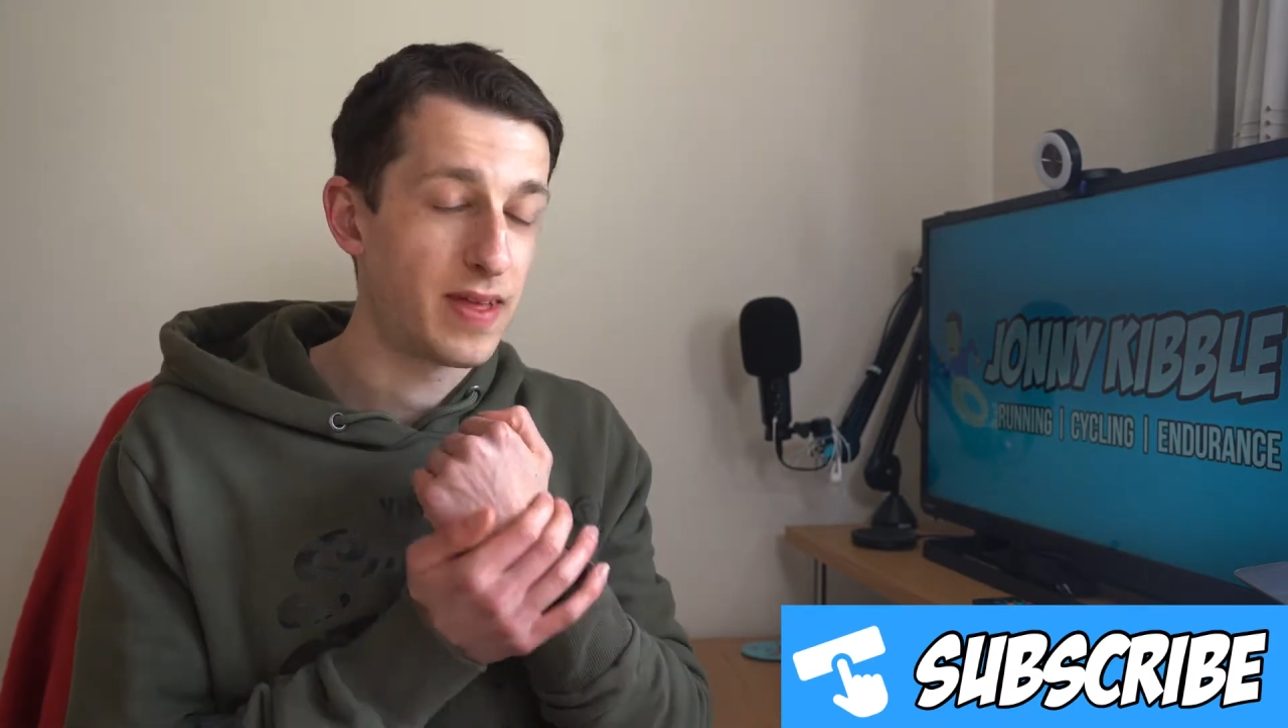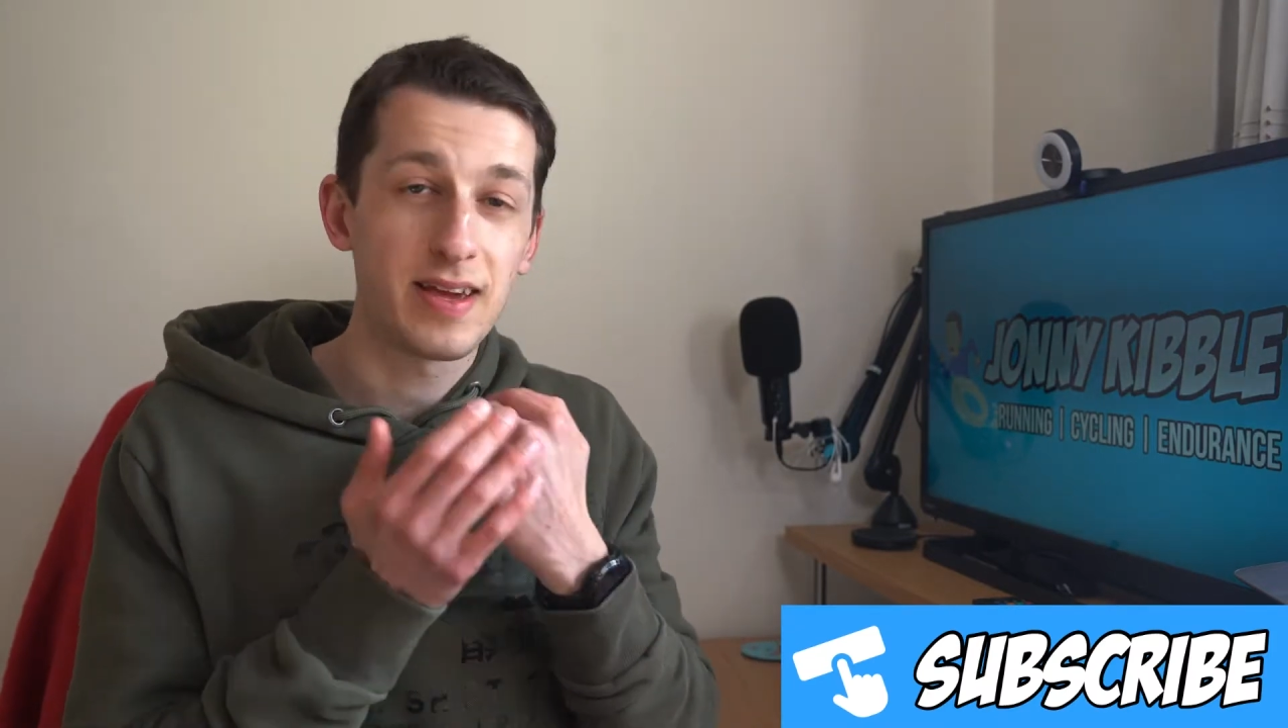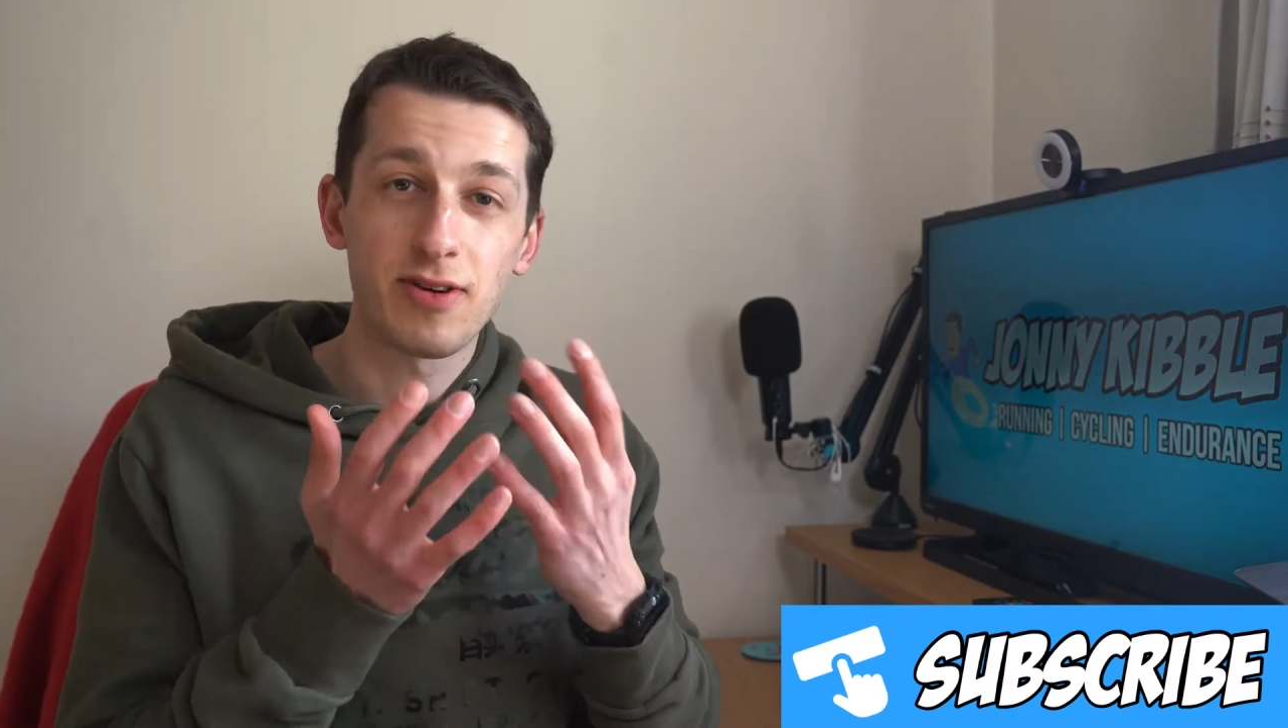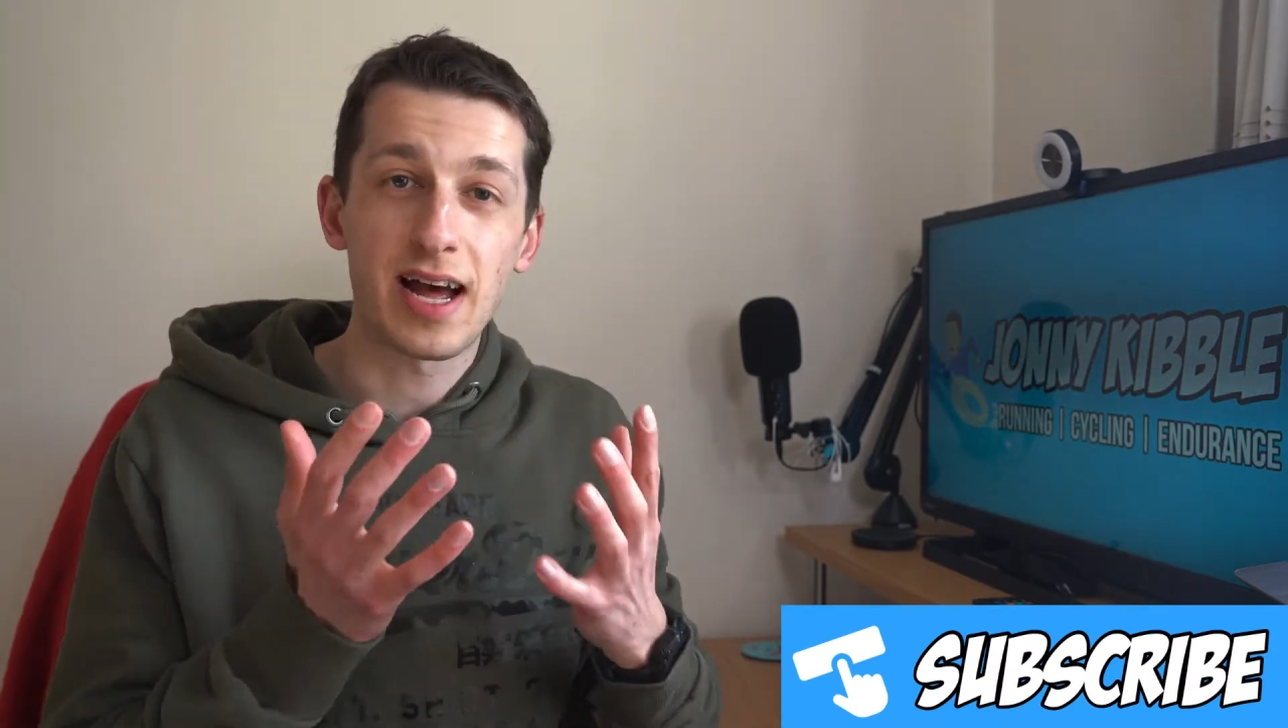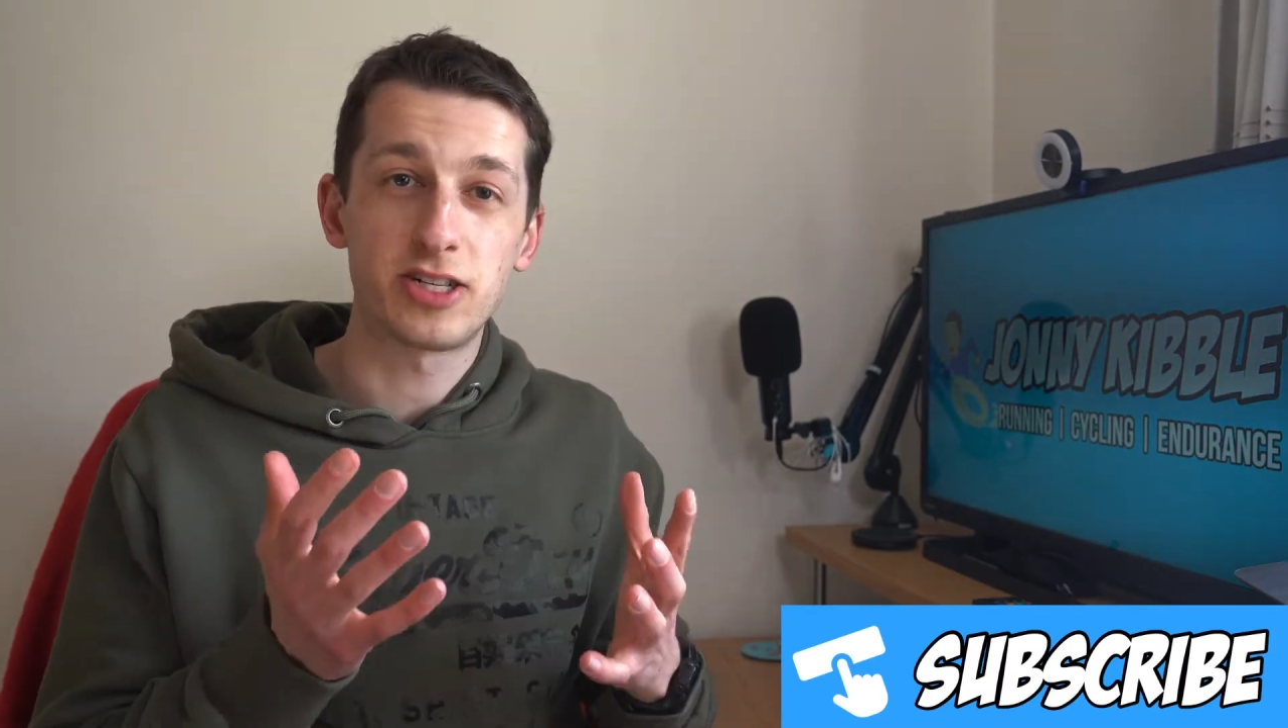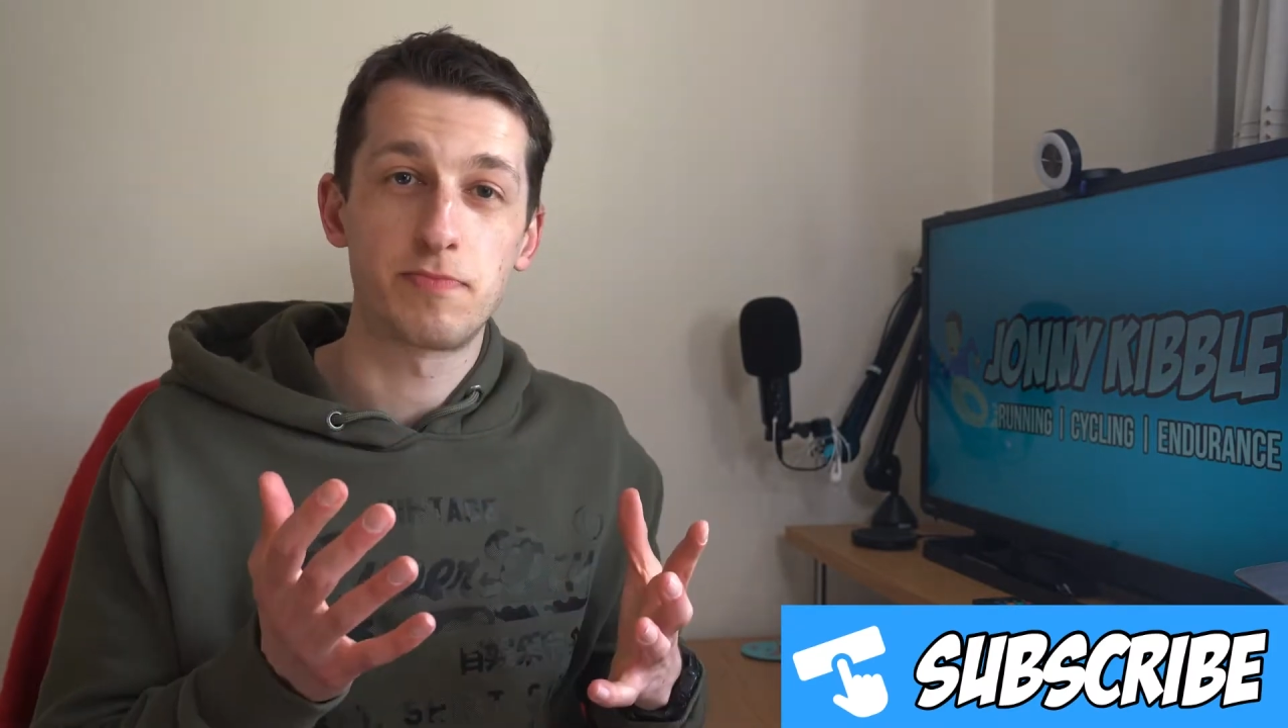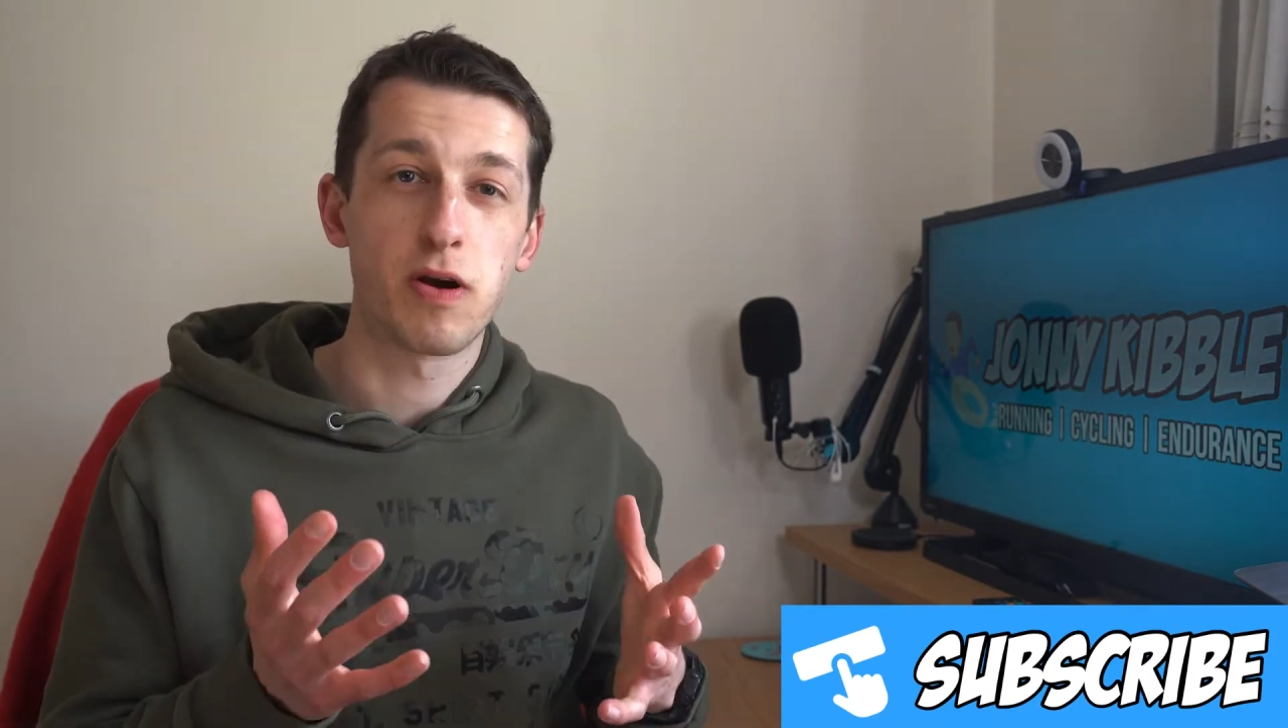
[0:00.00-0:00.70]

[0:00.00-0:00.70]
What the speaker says: it will actually